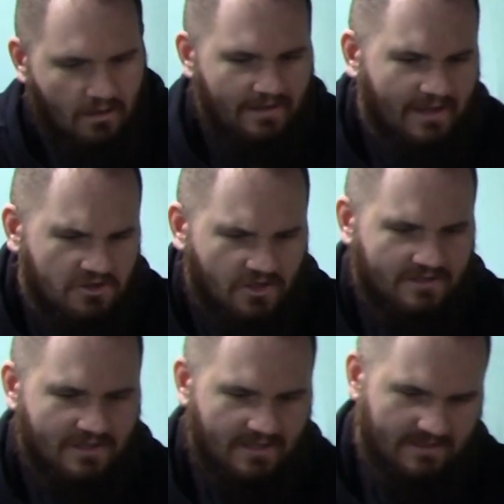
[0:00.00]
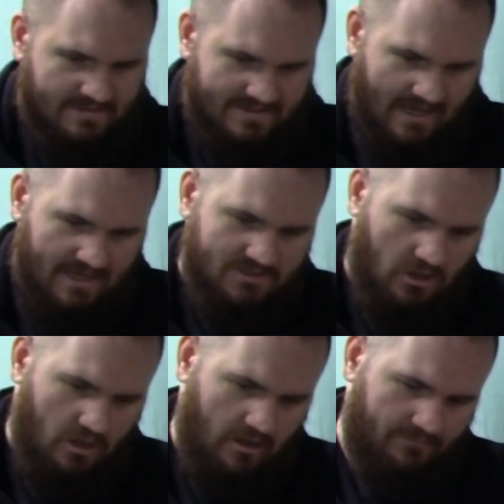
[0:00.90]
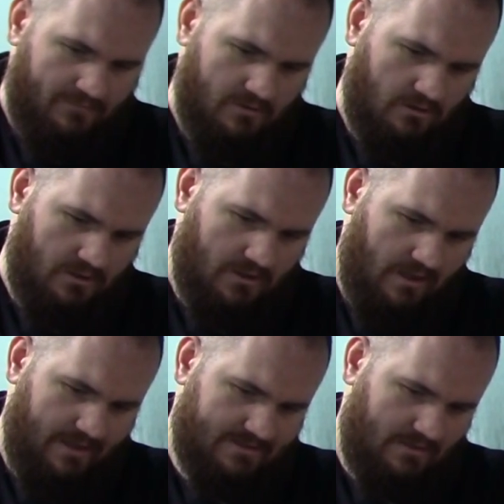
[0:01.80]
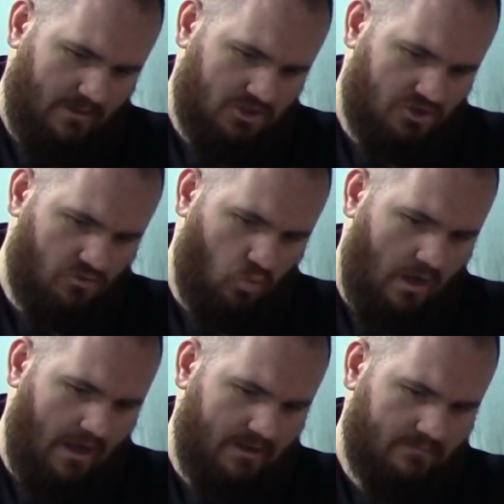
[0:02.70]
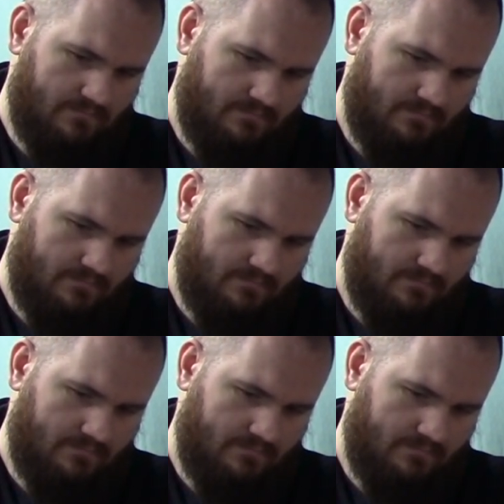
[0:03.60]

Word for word: Again, you can take the sides off on the legs. I'm not sure why.